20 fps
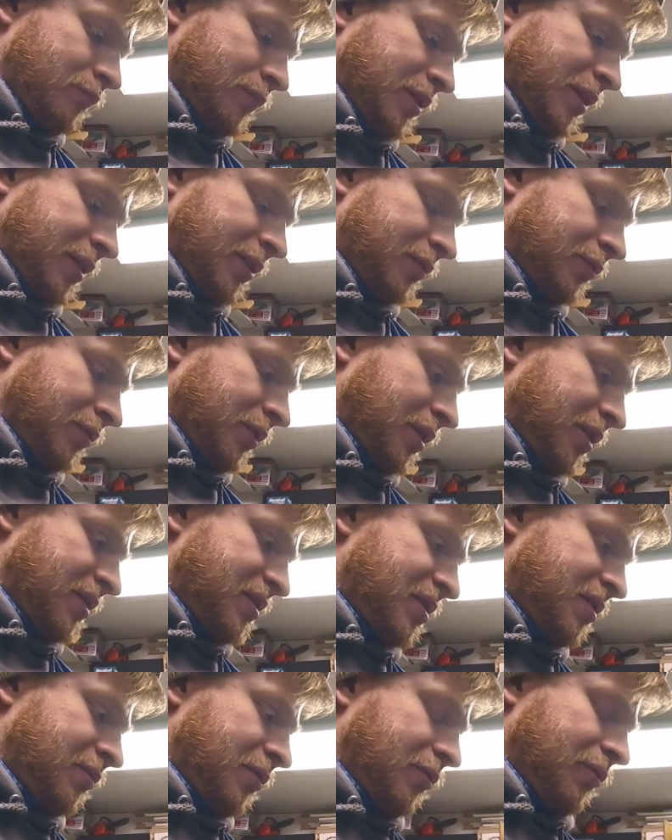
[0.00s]
but we're gonna
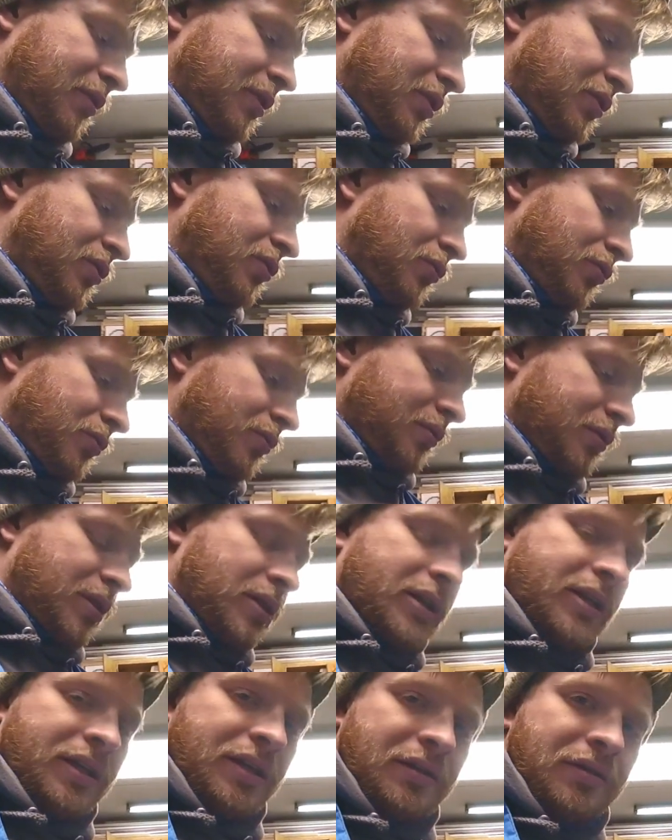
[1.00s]
see what we can do
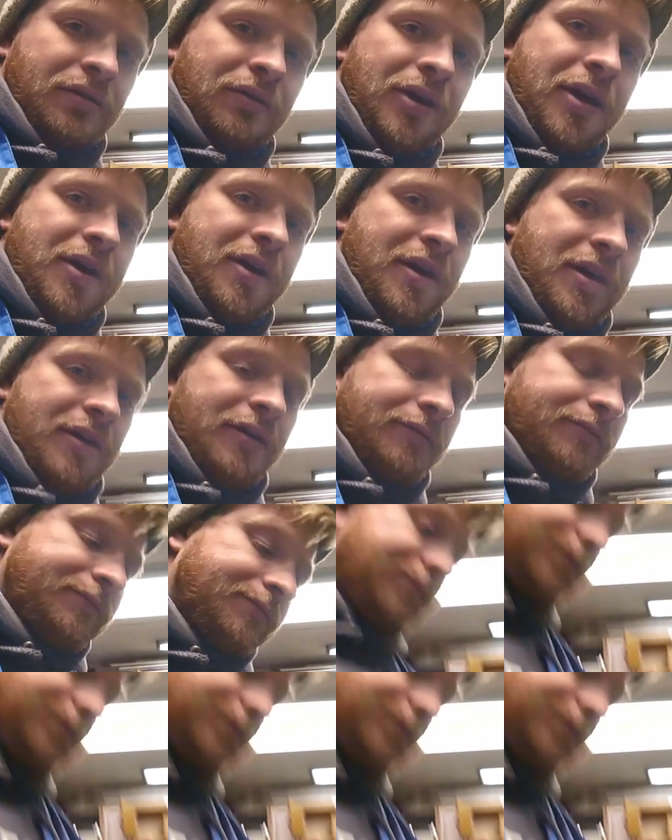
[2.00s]
cutting right now.